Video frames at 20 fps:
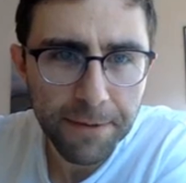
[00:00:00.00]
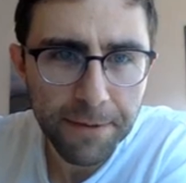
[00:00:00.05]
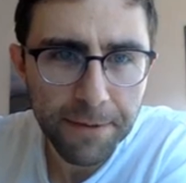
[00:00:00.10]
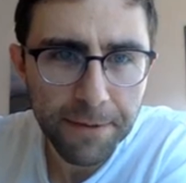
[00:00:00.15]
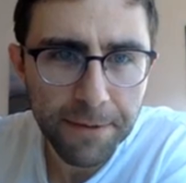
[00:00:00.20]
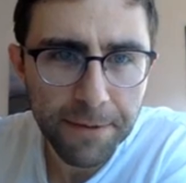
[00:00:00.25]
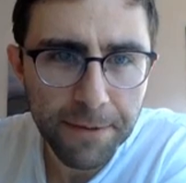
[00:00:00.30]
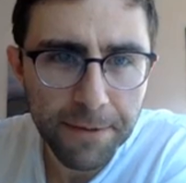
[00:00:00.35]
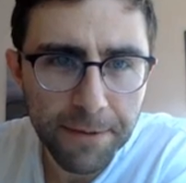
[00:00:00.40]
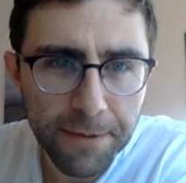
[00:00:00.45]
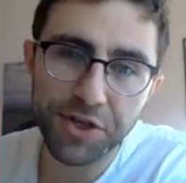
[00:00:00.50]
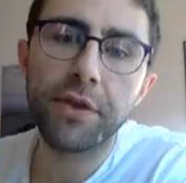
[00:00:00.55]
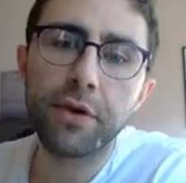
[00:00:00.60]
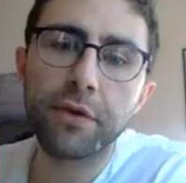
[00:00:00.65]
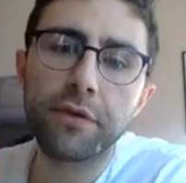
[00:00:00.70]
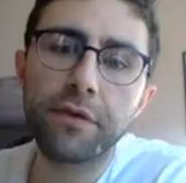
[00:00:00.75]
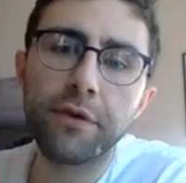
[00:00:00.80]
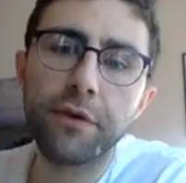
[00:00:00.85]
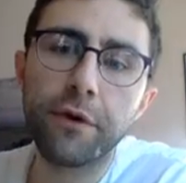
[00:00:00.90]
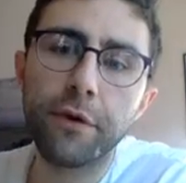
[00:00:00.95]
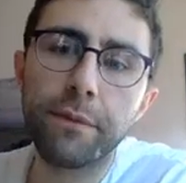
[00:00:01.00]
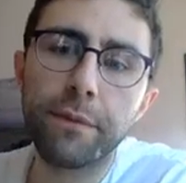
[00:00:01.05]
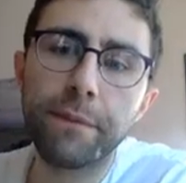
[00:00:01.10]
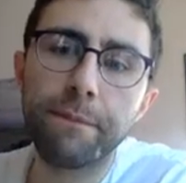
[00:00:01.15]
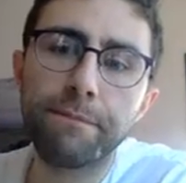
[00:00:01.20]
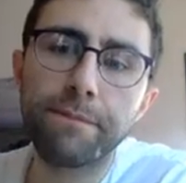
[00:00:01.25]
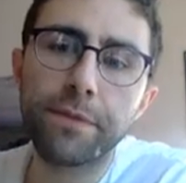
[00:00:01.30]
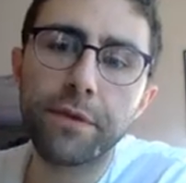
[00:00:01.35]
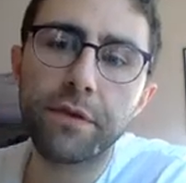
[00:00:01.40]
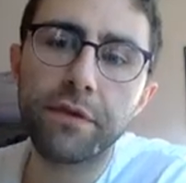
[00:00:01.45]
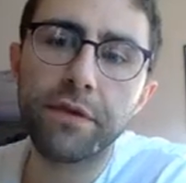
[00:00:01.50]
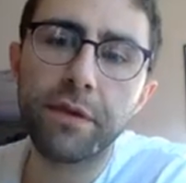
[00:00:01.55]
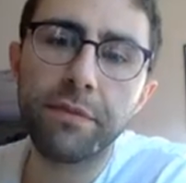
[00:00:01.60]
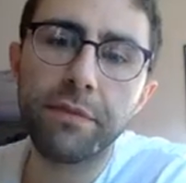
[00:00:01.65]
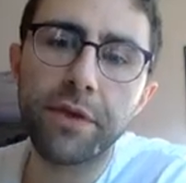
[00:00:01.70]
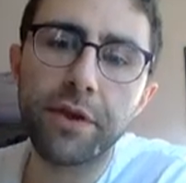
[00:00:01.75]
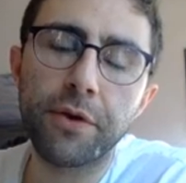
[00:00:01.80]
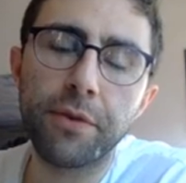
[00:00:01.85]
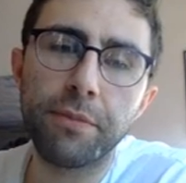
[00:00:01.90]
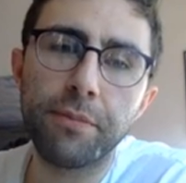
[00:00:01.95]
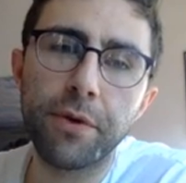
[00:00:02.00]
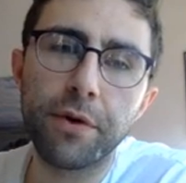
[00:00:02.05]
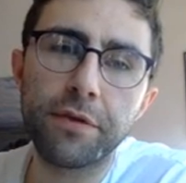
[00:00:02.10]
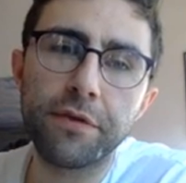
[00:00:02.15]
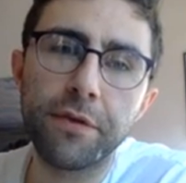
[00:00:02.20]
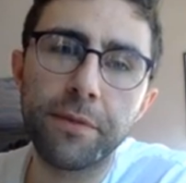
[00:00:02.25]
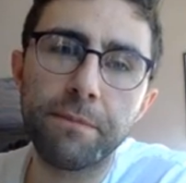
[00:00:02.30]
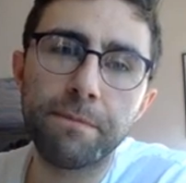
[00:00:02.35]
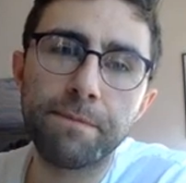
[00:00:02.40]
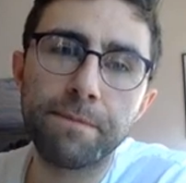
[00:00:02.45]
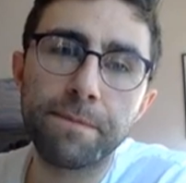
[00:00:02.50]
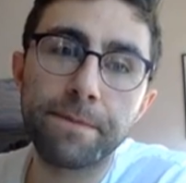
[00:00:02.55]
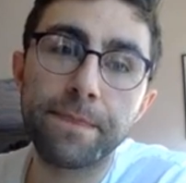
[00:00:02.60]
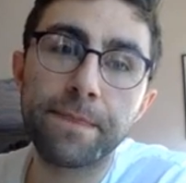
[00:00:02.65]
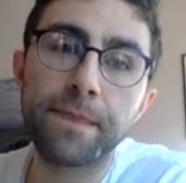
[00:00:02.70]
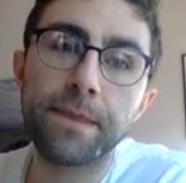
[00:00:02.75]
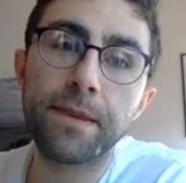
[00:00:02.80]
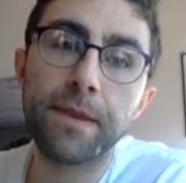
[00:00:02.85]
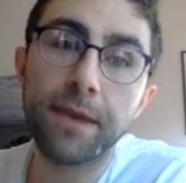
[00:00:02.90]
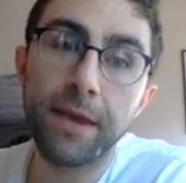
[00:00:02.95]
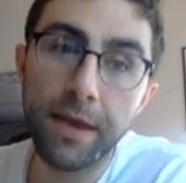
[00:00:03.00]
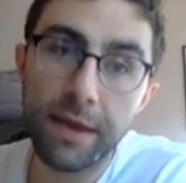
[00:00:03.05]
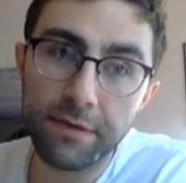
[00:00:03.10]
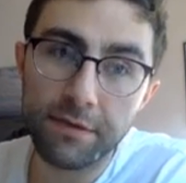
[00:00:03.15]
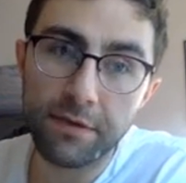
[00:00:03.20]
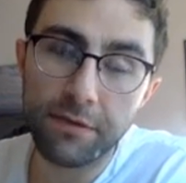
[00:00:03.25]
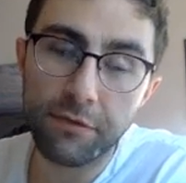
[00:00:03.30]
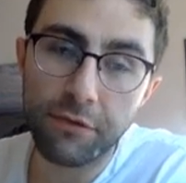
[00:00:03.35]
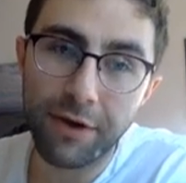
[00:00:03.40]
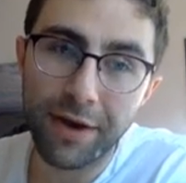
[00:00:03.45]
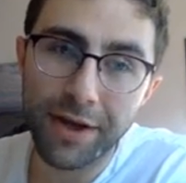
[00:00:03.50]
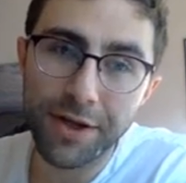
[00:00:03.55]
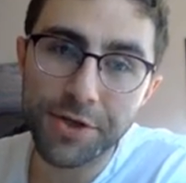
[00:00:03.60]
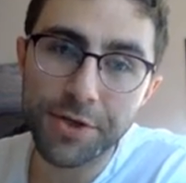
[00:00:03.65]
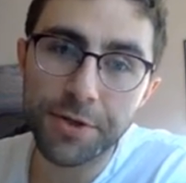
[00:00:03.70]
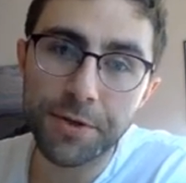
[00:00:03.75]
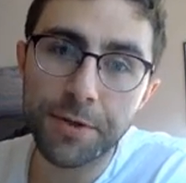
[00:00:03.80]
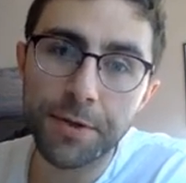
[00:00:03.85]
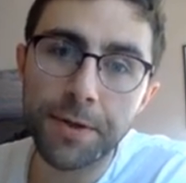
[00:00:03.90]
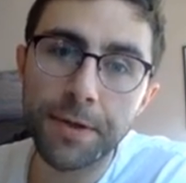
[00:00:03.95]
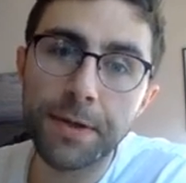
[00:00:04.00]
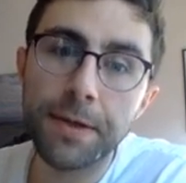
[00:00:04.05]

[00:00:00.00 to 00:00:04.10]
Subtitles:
There's something on top, there's something on bottom. It's a fraction.